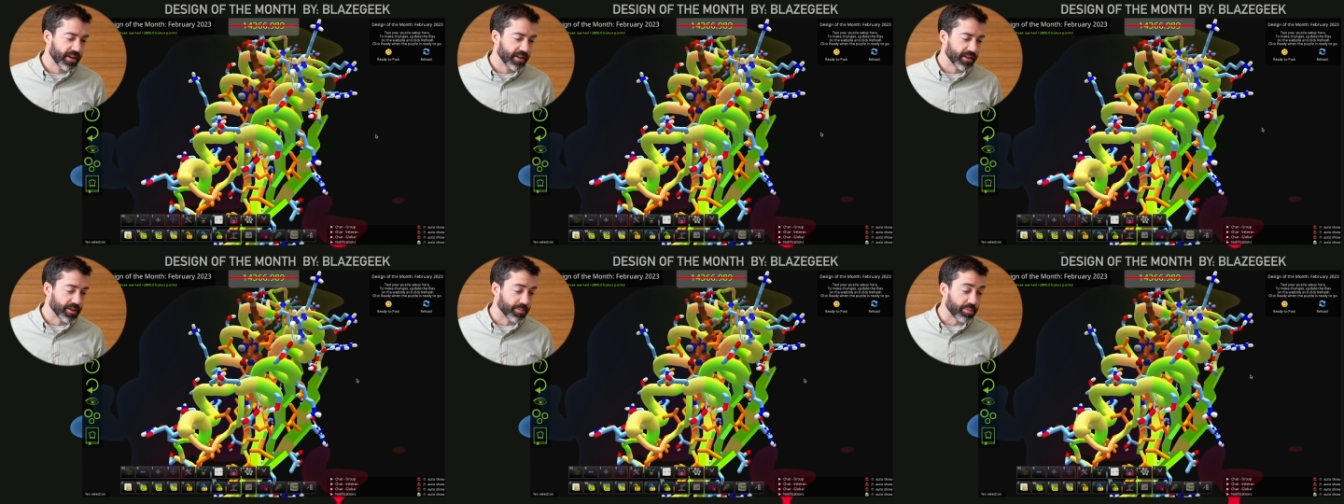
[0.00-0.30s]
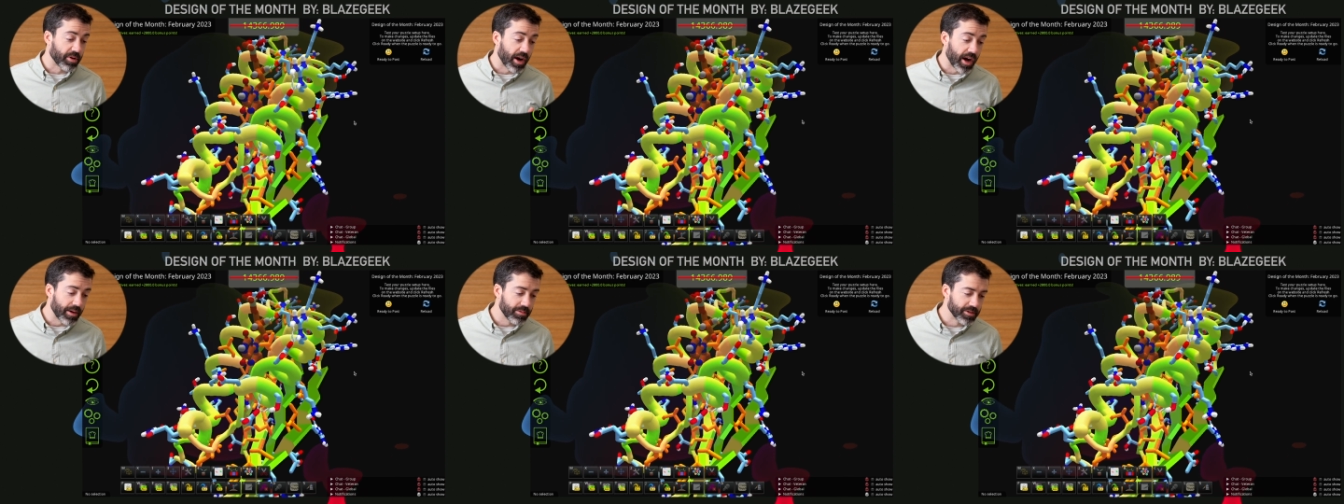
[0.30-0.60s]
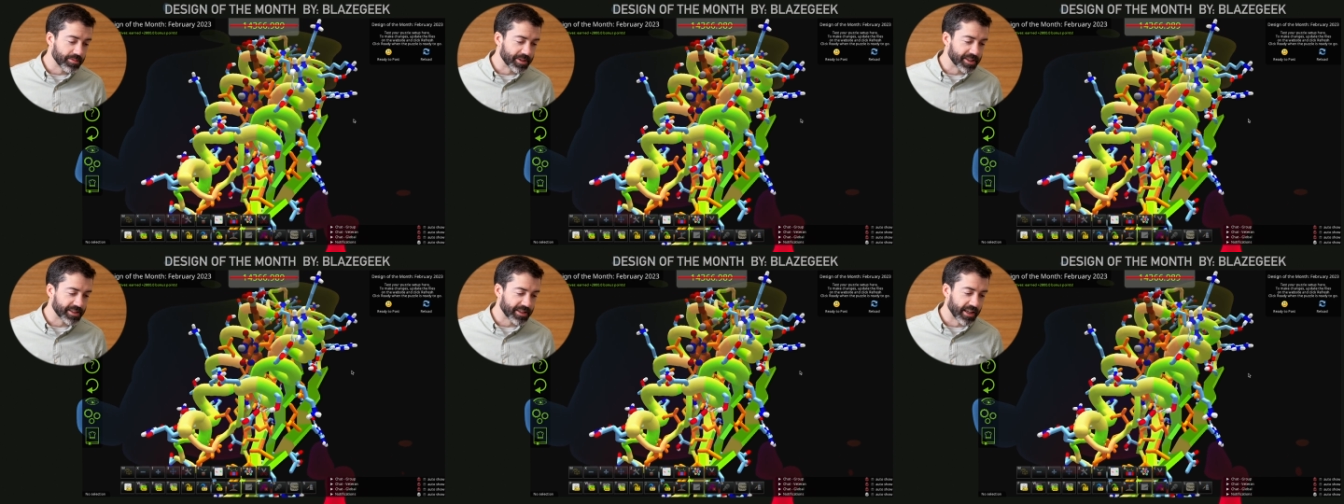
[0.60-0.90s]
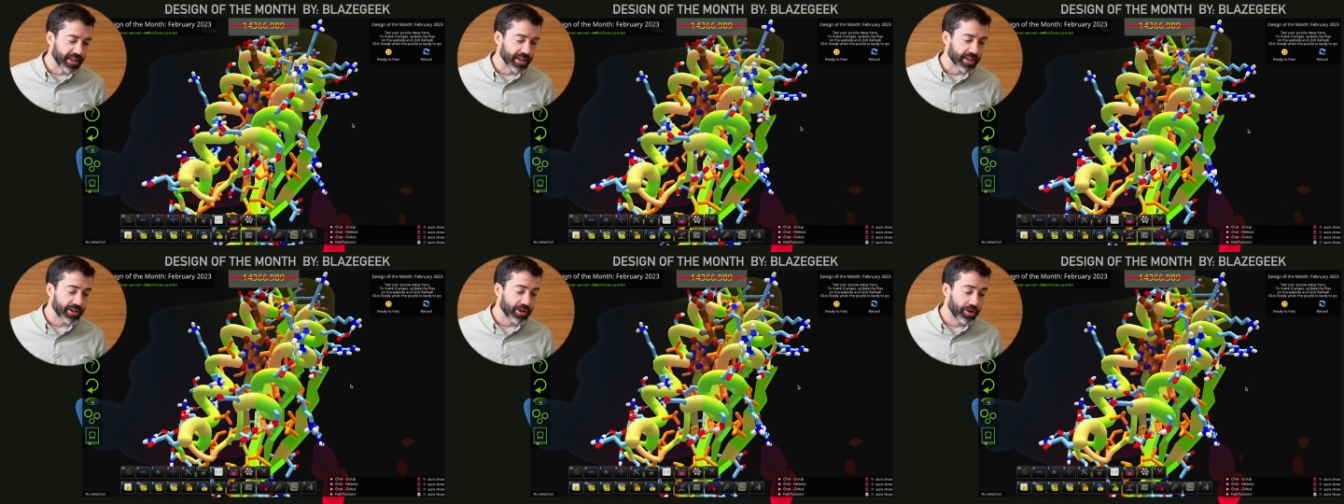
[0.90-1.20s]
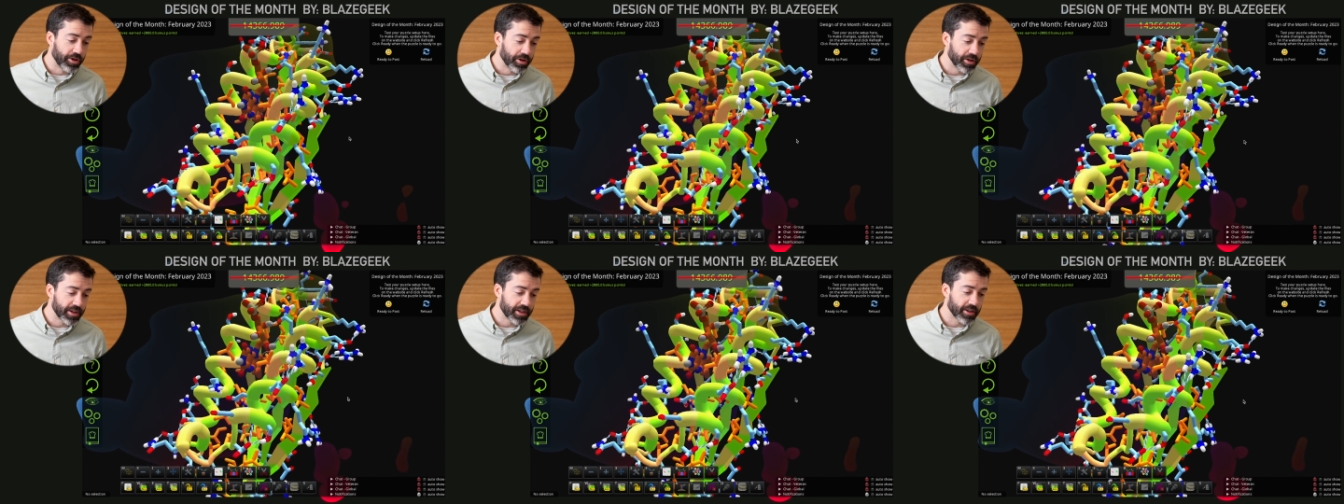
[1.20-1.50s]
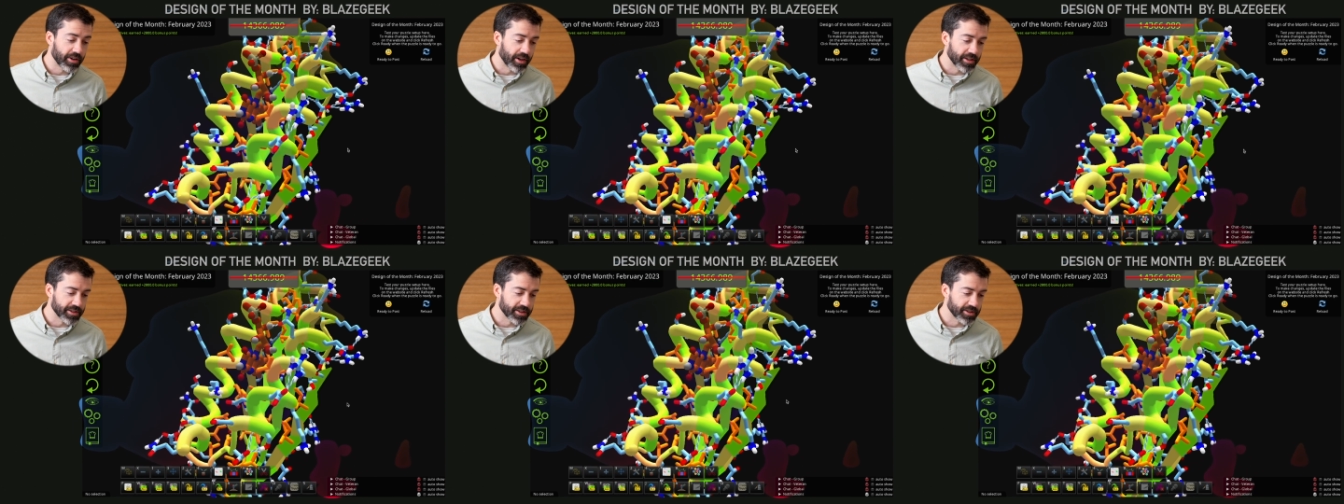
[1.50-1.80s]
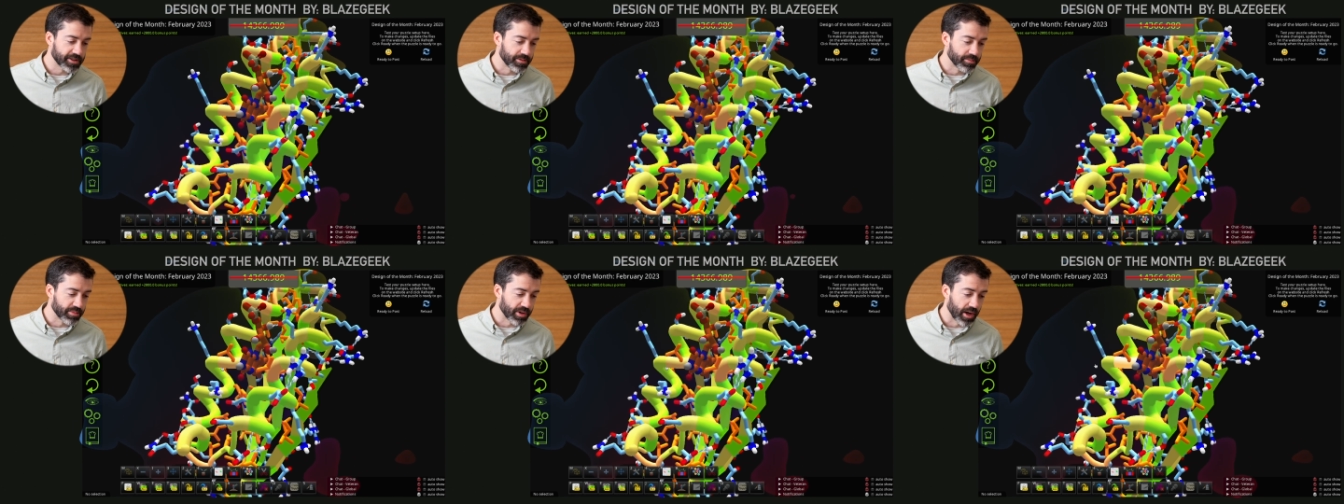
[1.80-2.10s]
The problem is that it could cause us
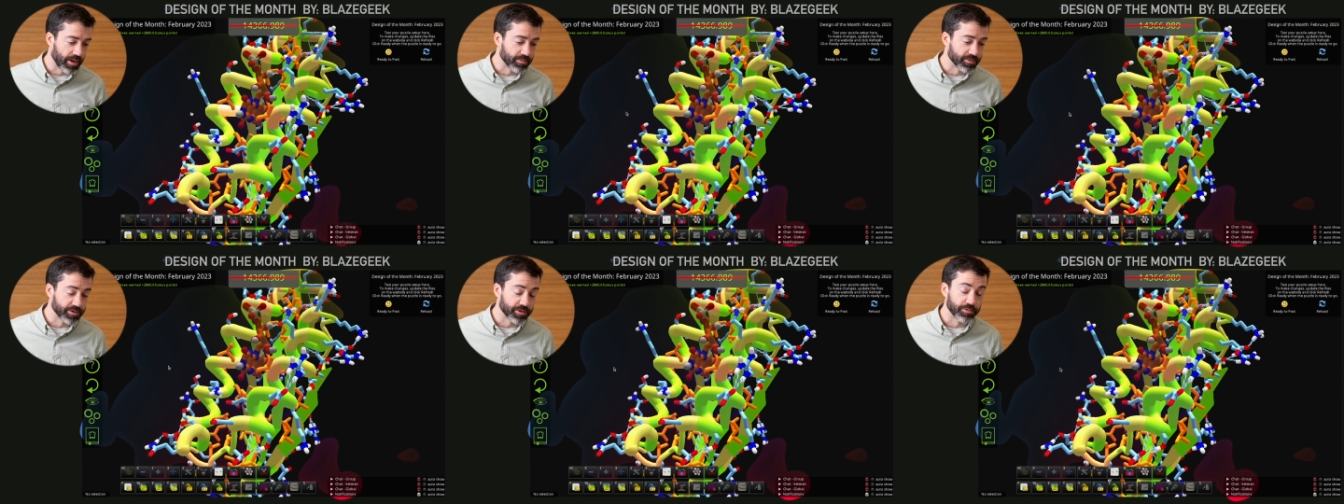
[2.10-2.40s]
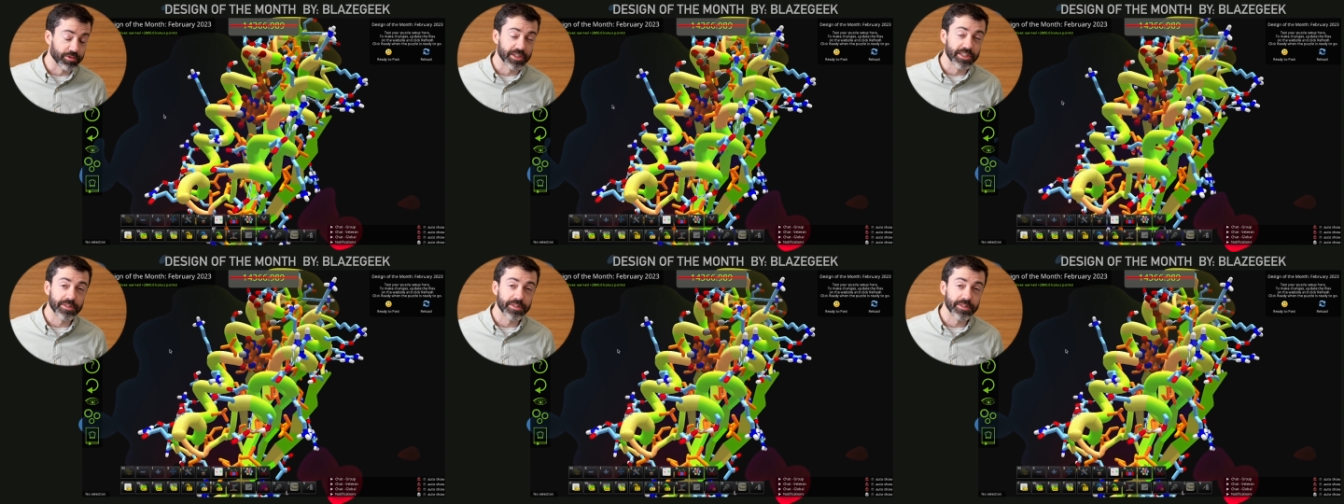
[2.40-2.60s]
some problems with